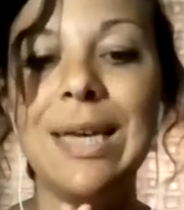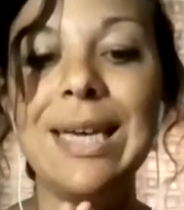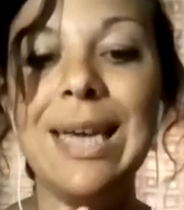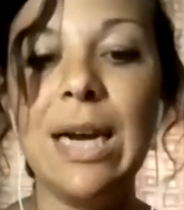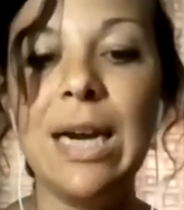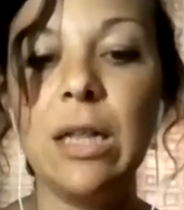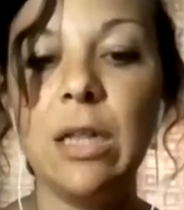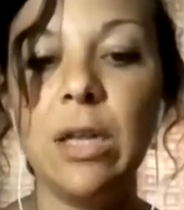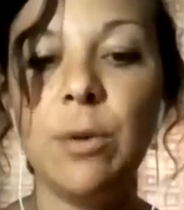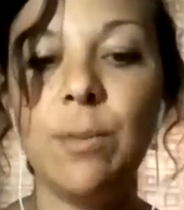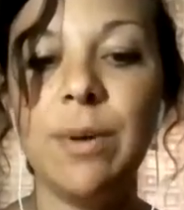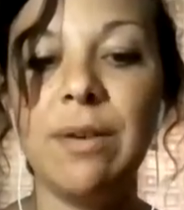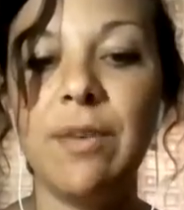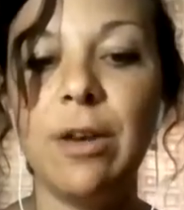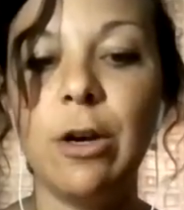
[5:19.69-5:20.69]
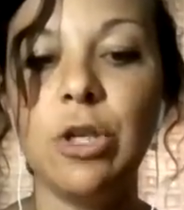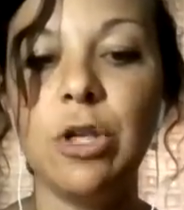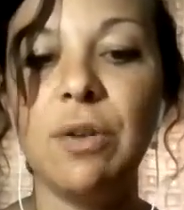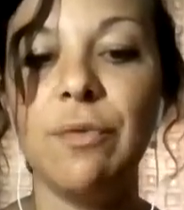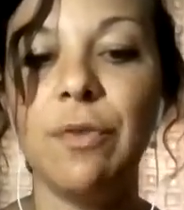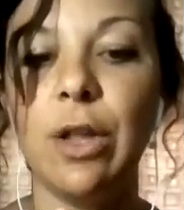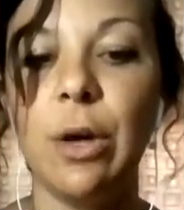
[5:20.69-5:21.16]
get a little bit of energy
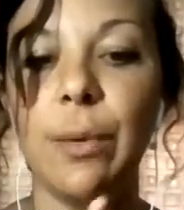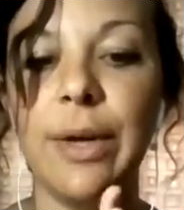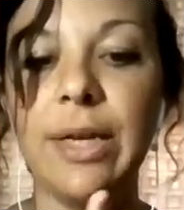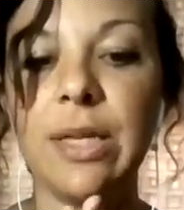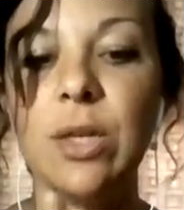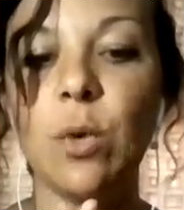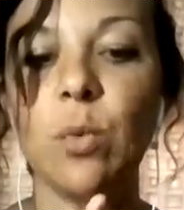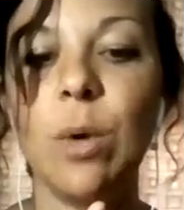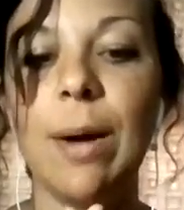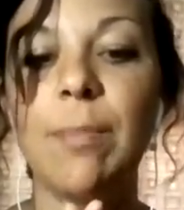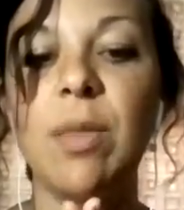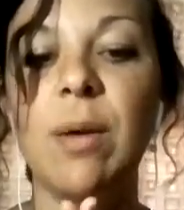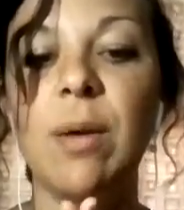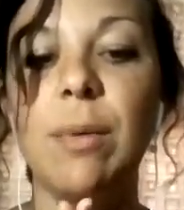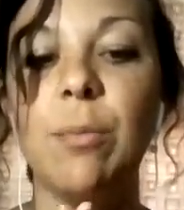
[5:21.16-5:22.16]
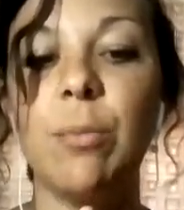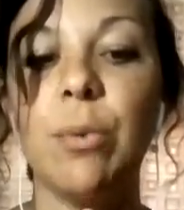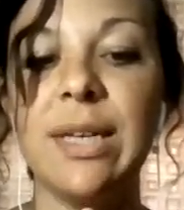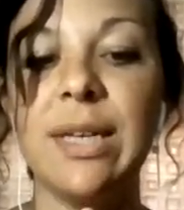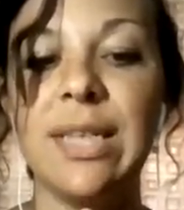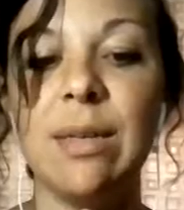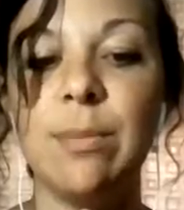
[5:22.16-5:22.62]
flowing. So rub them and
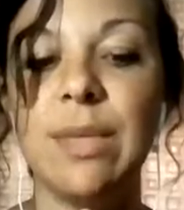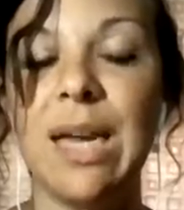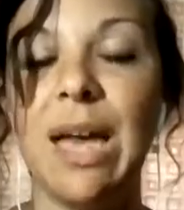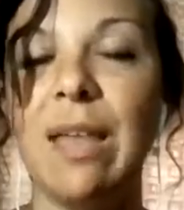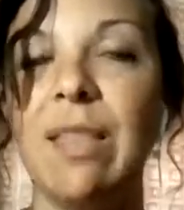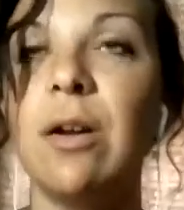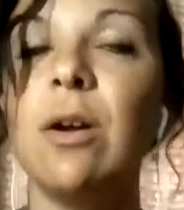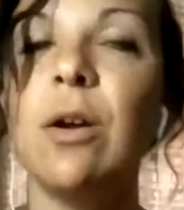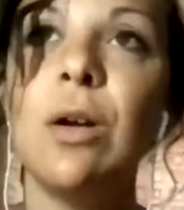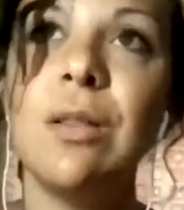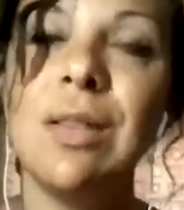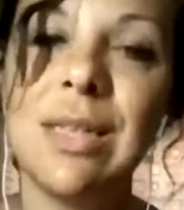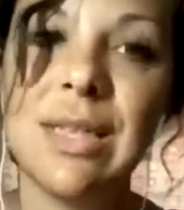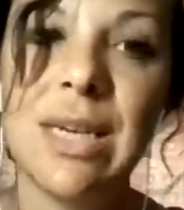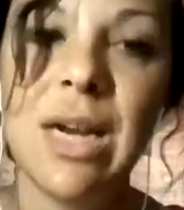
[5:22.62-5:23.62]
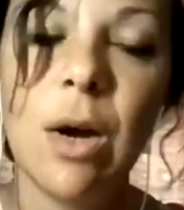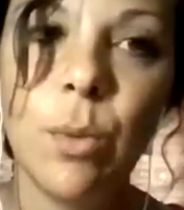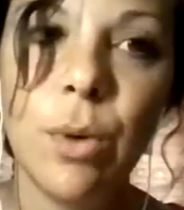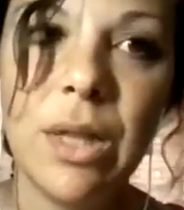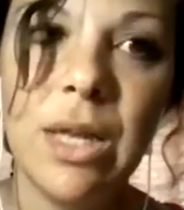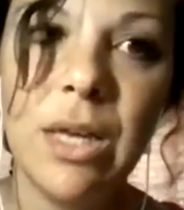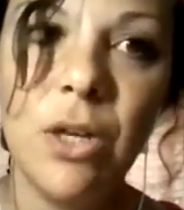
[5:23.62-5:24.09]
press them together. That's not
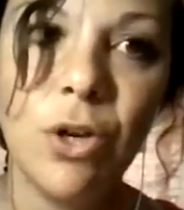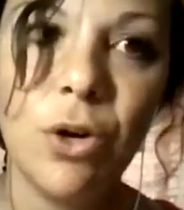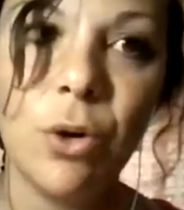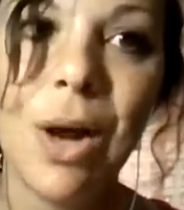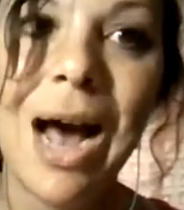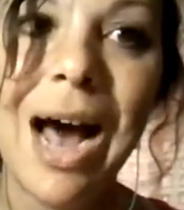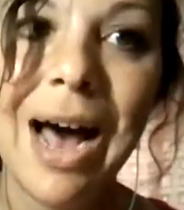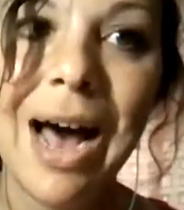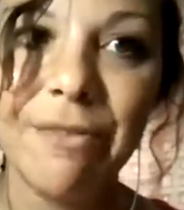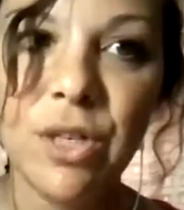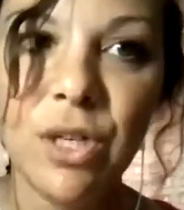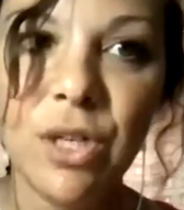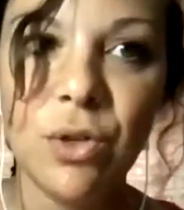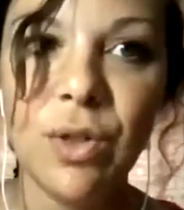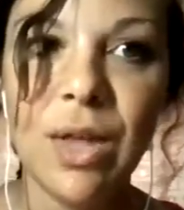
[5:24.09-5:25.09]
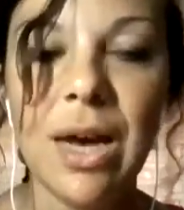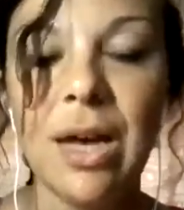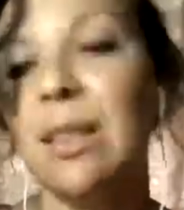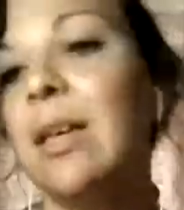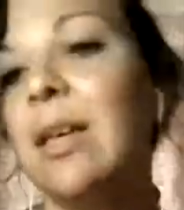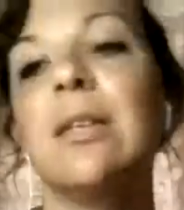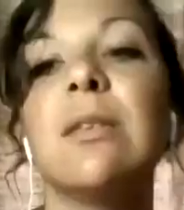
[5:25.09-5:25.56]
really, you don't have to do that.
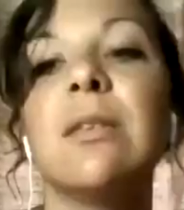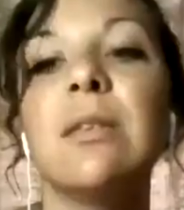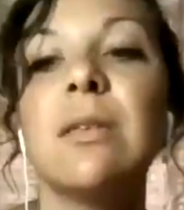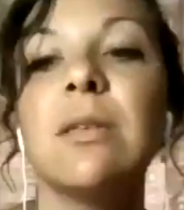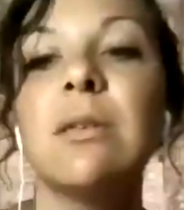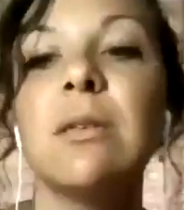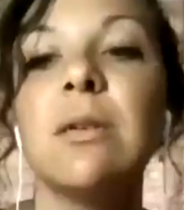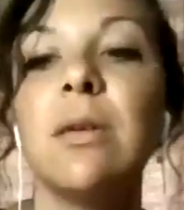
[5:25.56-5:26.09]
That's